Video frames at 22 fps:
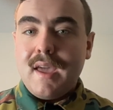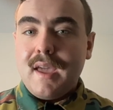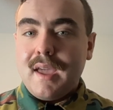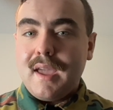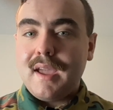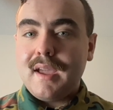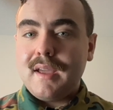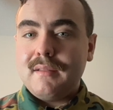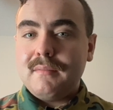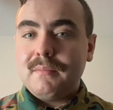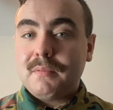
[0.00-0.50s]

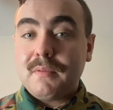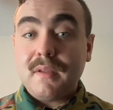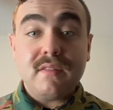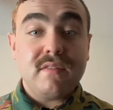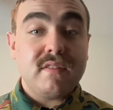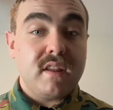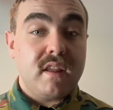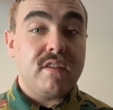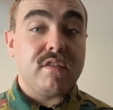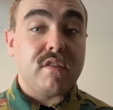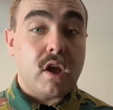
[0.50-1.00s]
And since
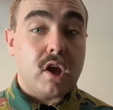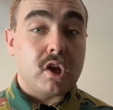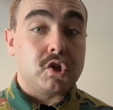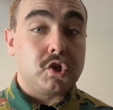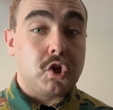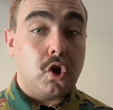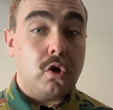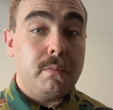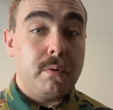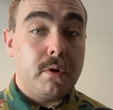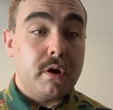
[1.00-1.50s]
it is
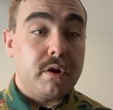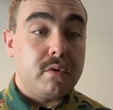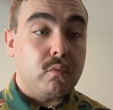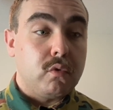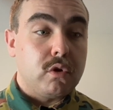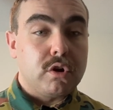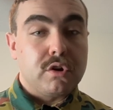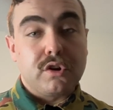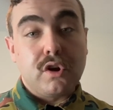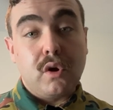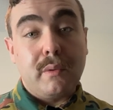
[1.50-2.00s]
October and
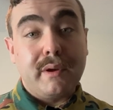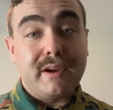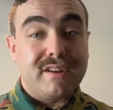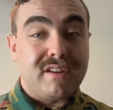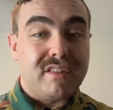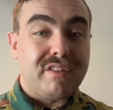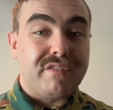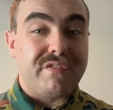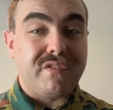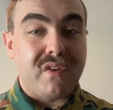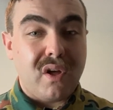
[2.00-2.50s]
we're going into
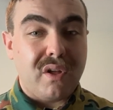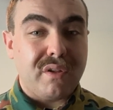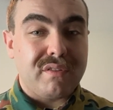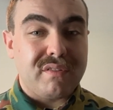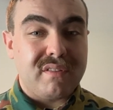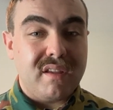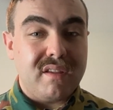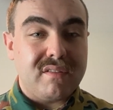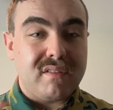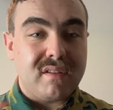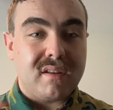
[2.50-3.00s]
the fall
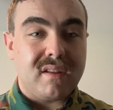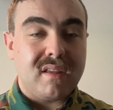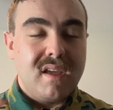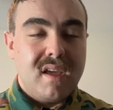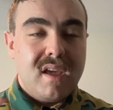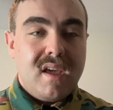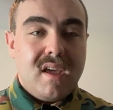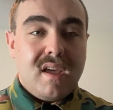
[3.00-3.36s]
season,